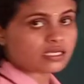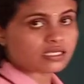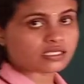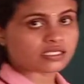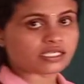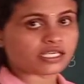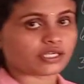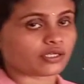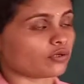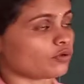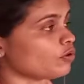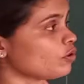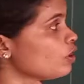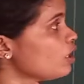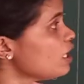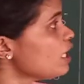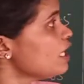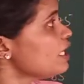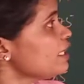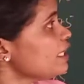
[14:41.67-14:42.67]

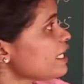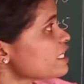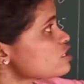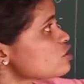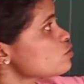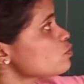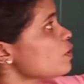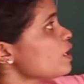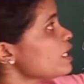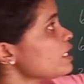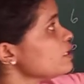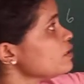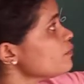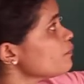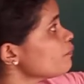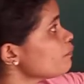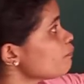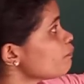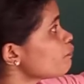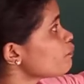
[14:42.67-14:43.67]
0. Next one
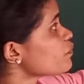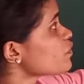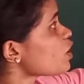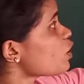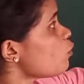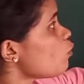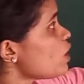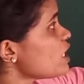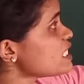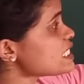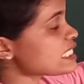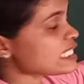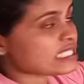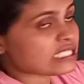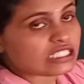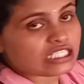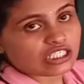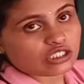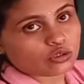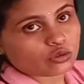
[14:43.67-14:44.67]

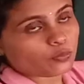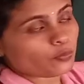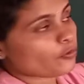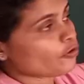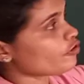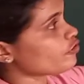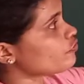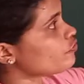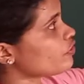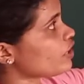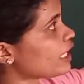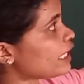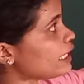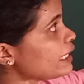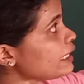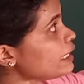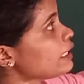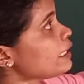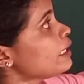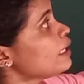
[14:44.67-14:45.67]

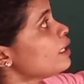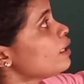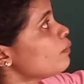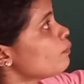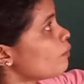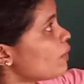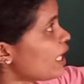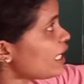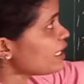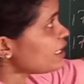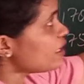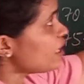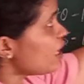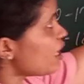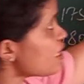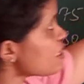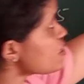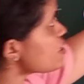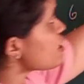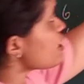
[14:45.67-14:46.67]
162.5
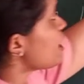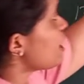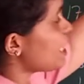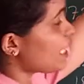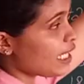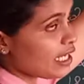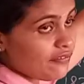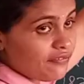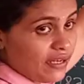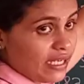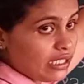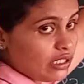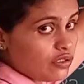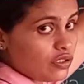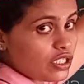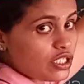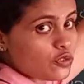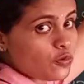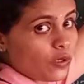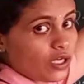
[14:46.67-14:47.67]
minus a value
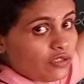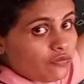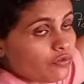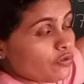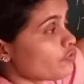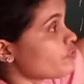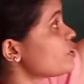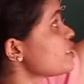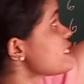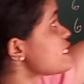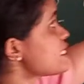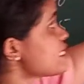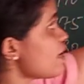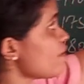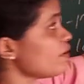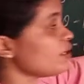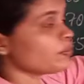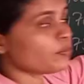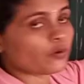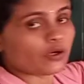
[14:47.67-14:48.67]
is
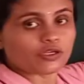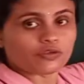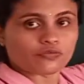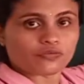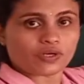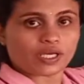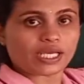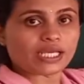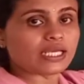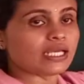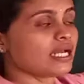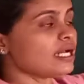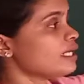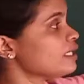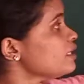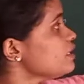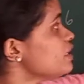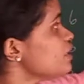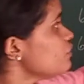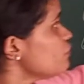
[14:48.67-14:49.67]

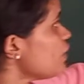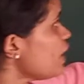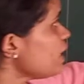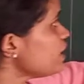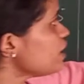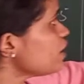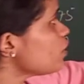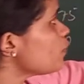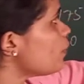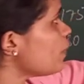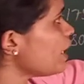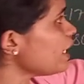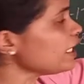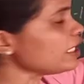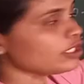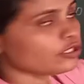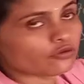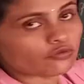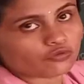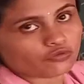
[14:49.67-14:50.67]
157.5 divided by
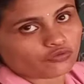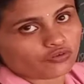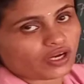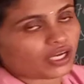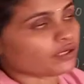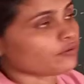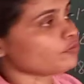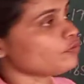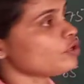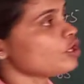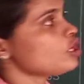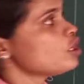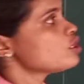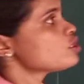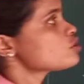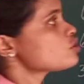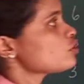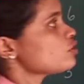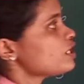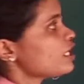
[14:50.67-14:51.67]
5.
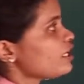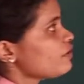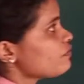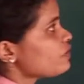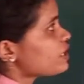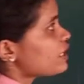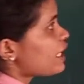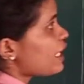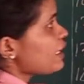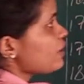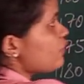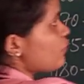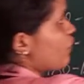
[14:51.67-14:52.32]
So there we get